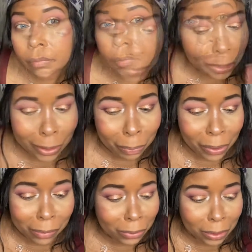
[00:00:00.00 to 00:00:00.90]
I'm just gonna
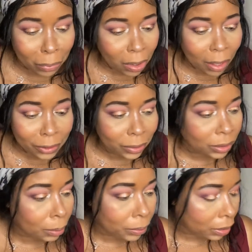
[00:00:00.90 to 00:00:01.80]
put on some gloss or
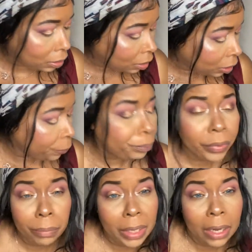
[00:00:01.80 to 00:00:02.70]
something.
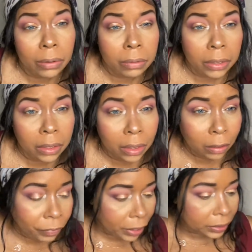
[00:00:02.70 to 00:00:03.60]
I'm not gonna do
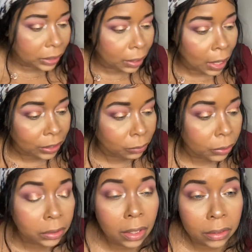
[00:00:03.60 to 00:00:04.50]
anything fancy. I just
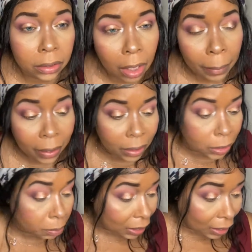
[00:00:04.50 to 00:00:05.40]
want to talk to y'all about
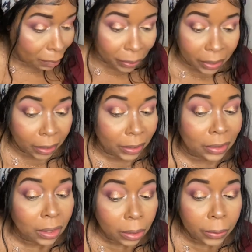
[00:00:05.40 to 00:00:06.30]
this palette
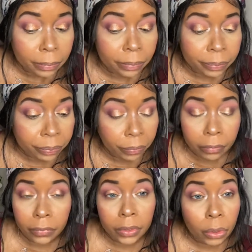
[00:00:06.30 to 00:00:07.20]
because
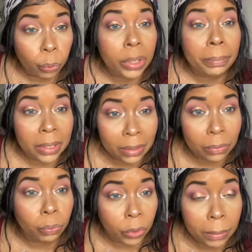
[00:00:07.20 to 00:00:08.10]
we've
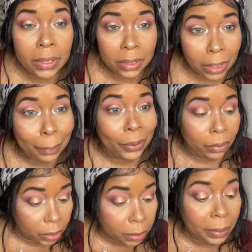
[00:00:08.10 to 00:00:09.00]
been
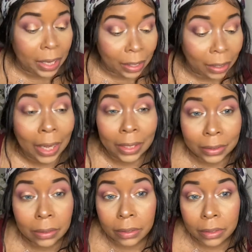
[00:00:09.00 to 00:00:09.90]
sleeping on this palette,
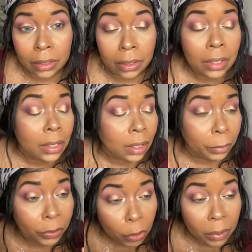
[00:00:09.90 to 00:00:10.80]
like seriously.
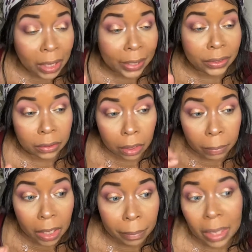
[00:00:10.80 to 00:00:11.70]
Let me throw my lashes on.
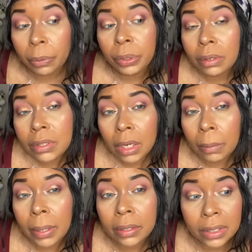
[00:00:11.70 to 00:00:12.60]
I'm gonna come back and we're gonna
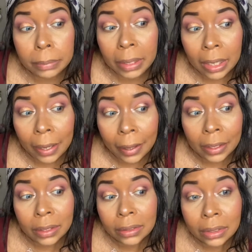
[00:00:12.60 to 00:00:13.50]
talk about this palette
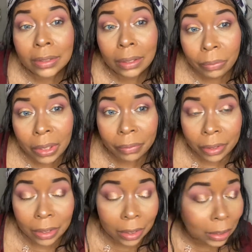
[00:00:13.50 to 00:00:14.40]
because it's giving
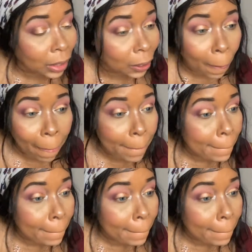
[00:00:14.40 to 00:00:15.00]
everything that